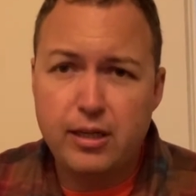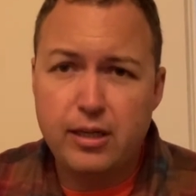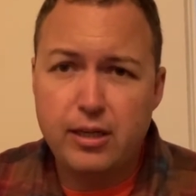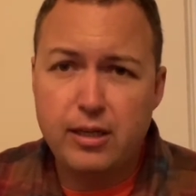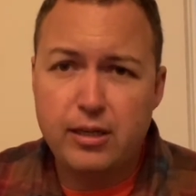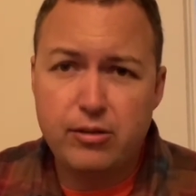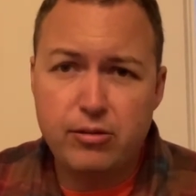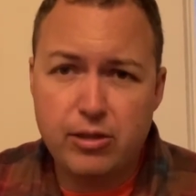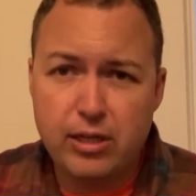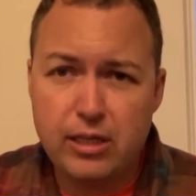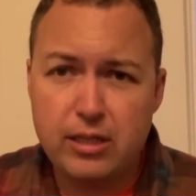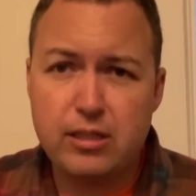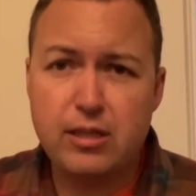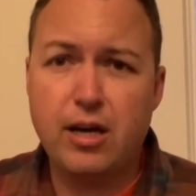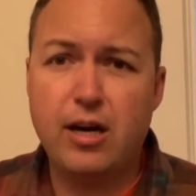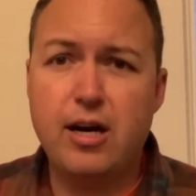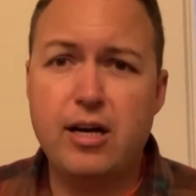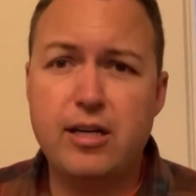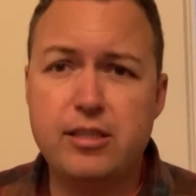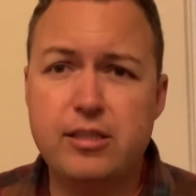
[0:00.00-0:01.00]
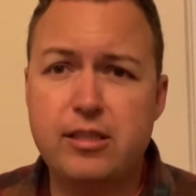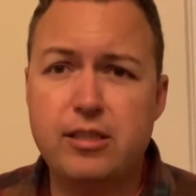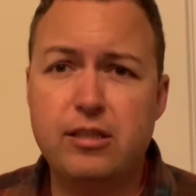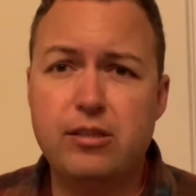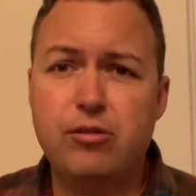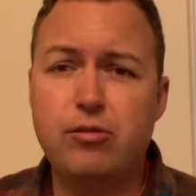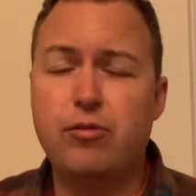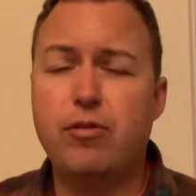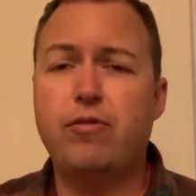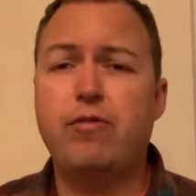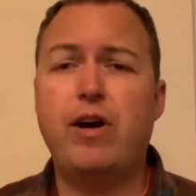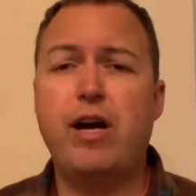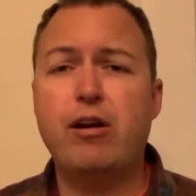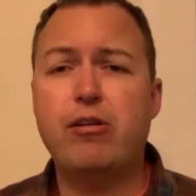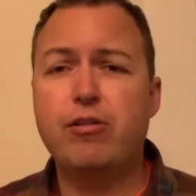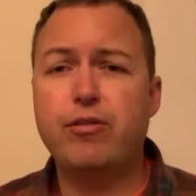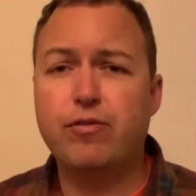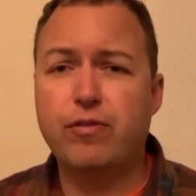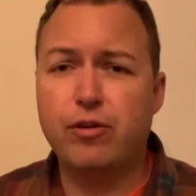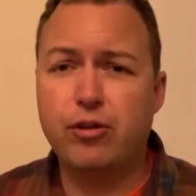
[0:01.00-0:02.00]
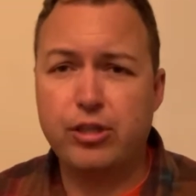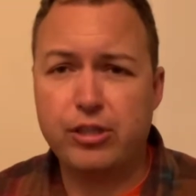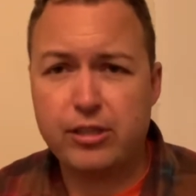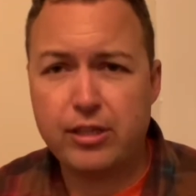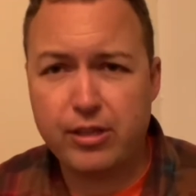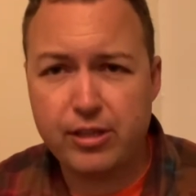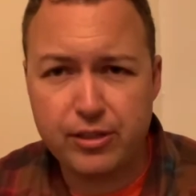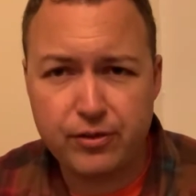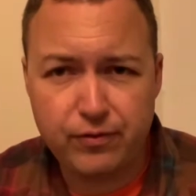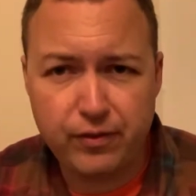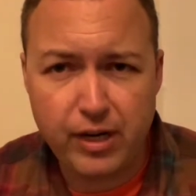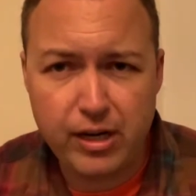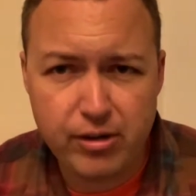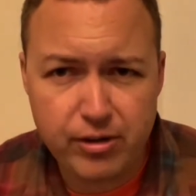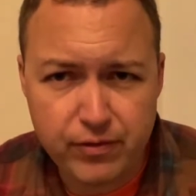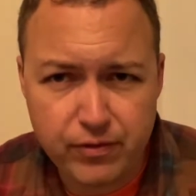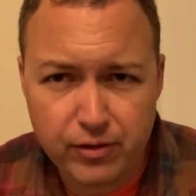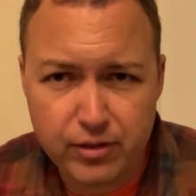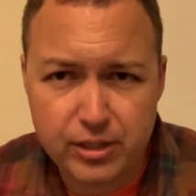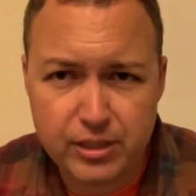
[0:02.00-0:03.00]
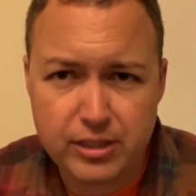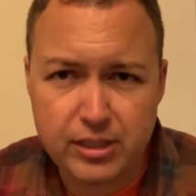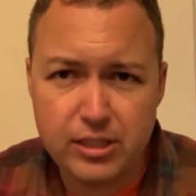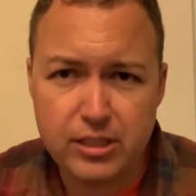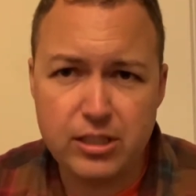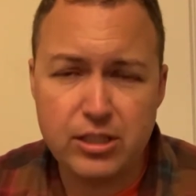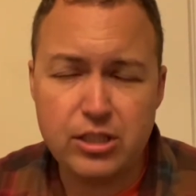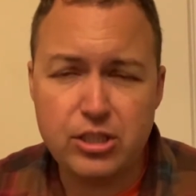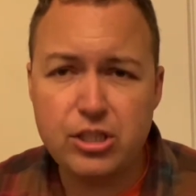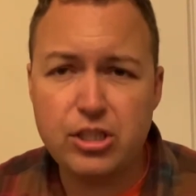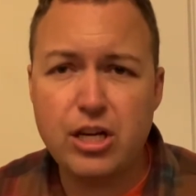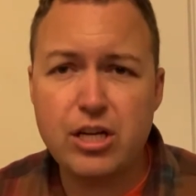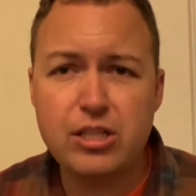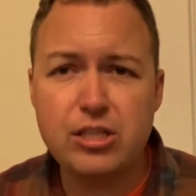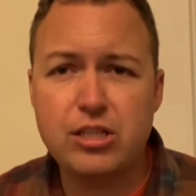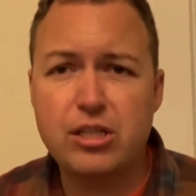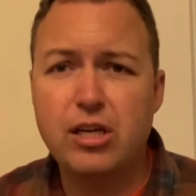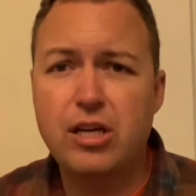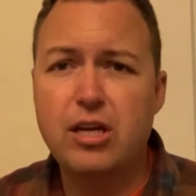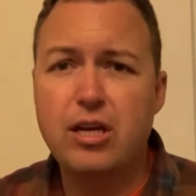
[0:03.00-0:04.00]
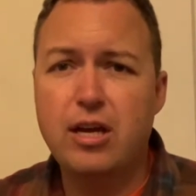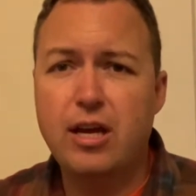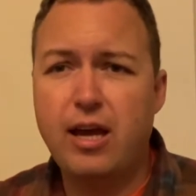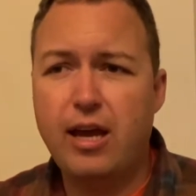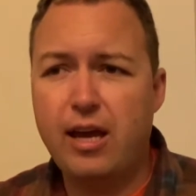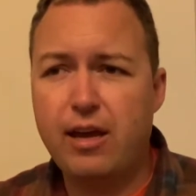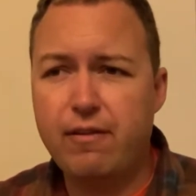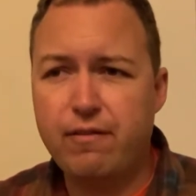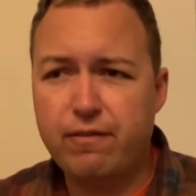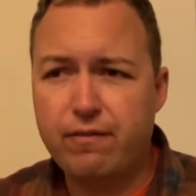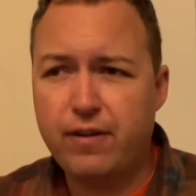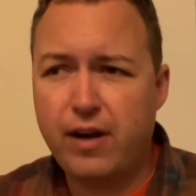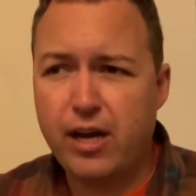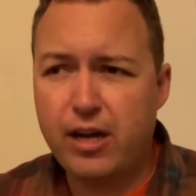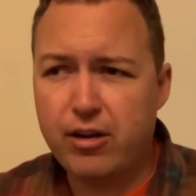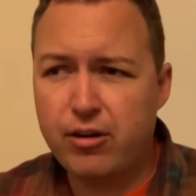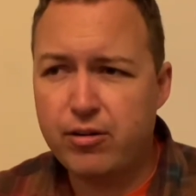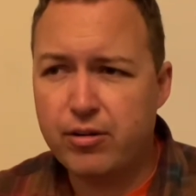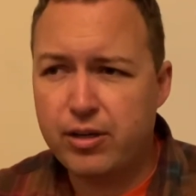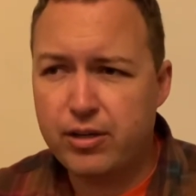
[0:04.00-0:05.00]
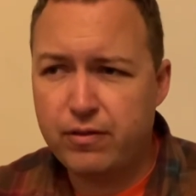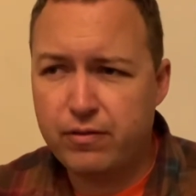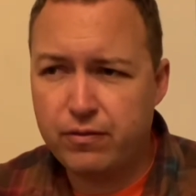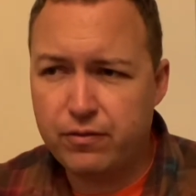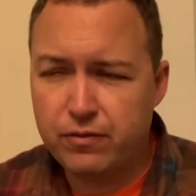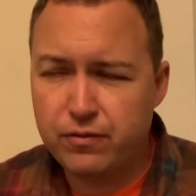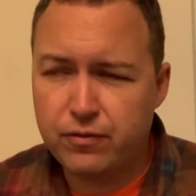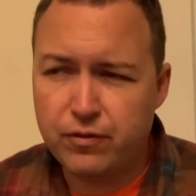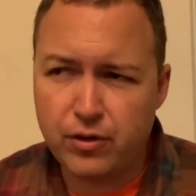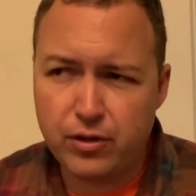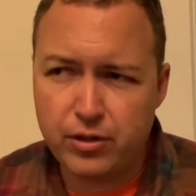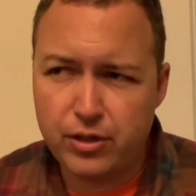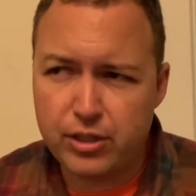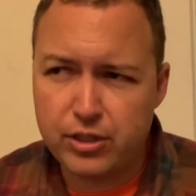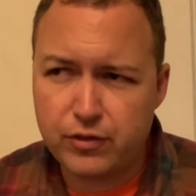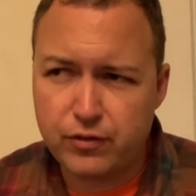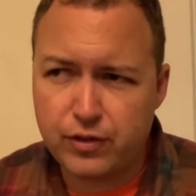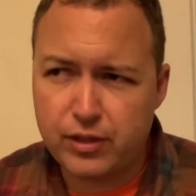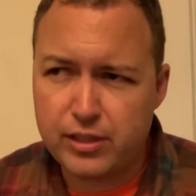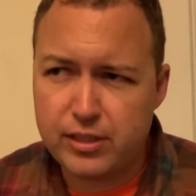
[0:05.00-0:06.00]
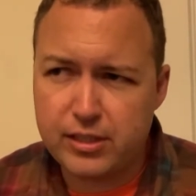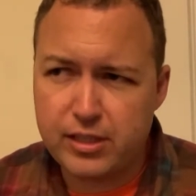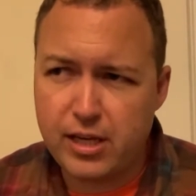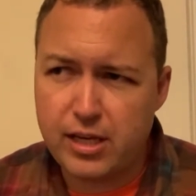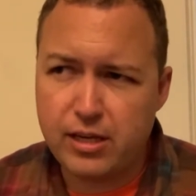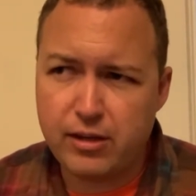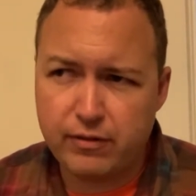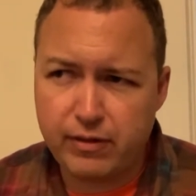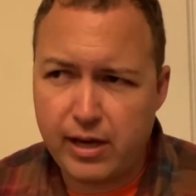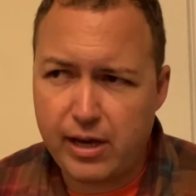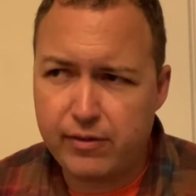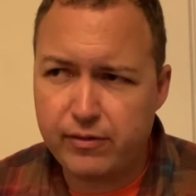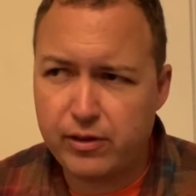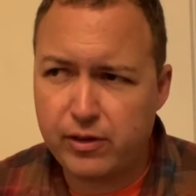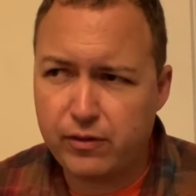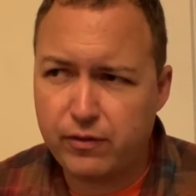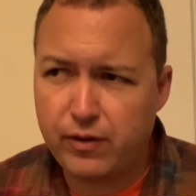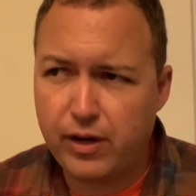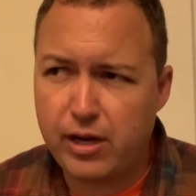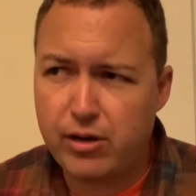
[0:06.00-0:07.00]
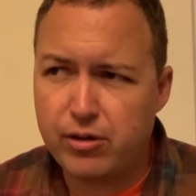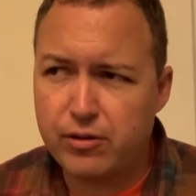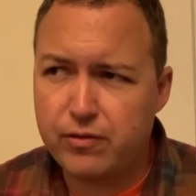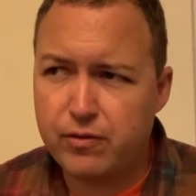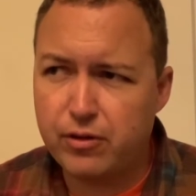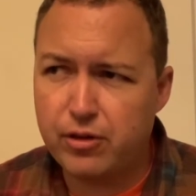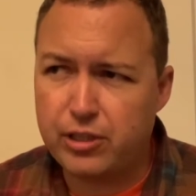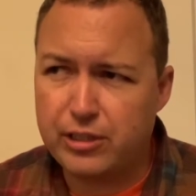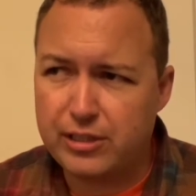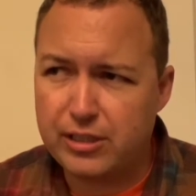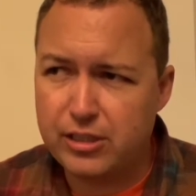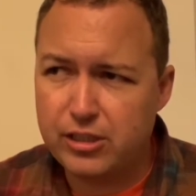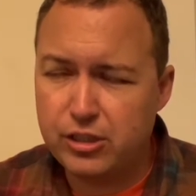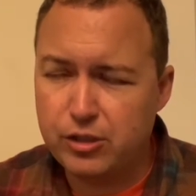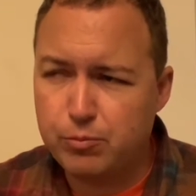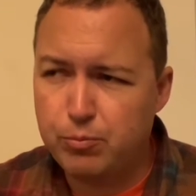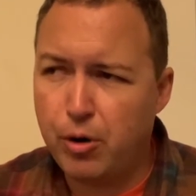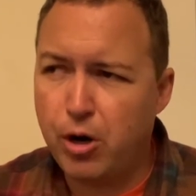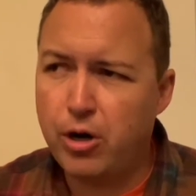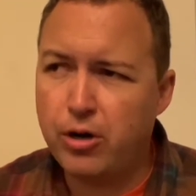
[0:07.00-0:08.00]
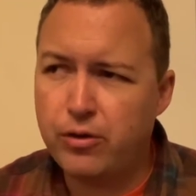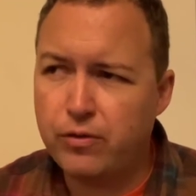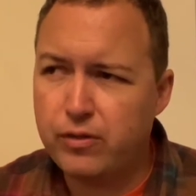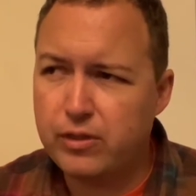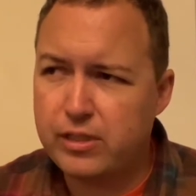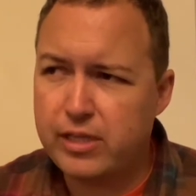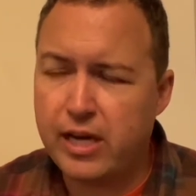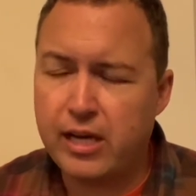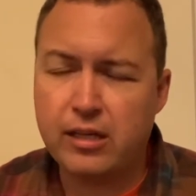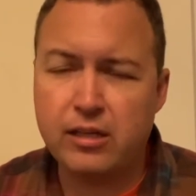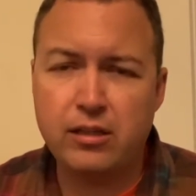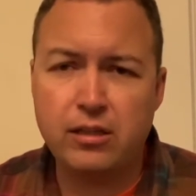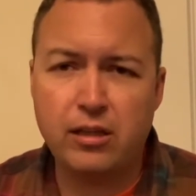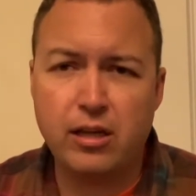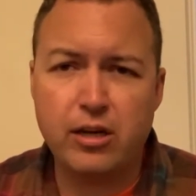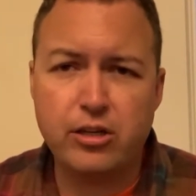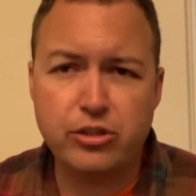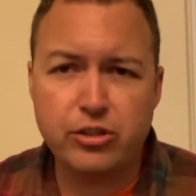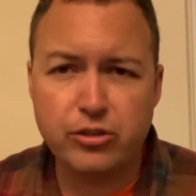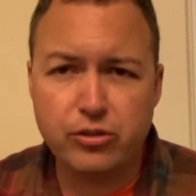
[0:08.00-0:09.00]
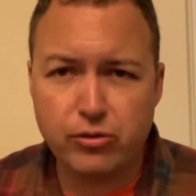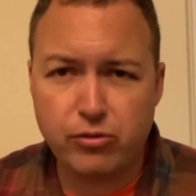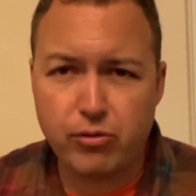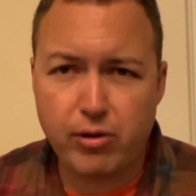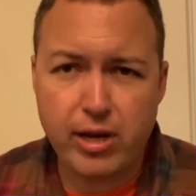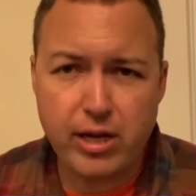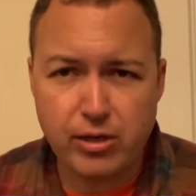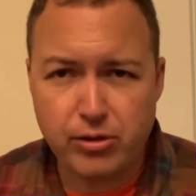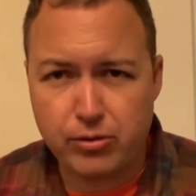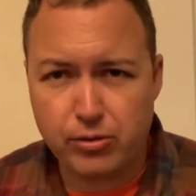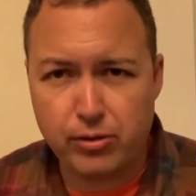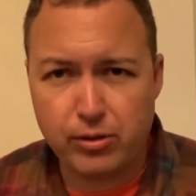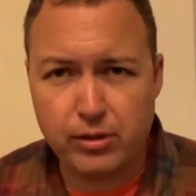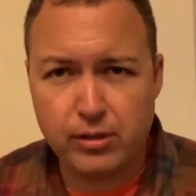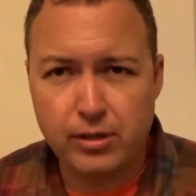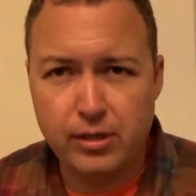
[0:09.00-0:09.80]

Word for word: you get tossed into a fiery furnace. Now, this fiery furnace isn't just a fiery furnace for the sake of having a fiery furnace, this is part of the technological grandeur.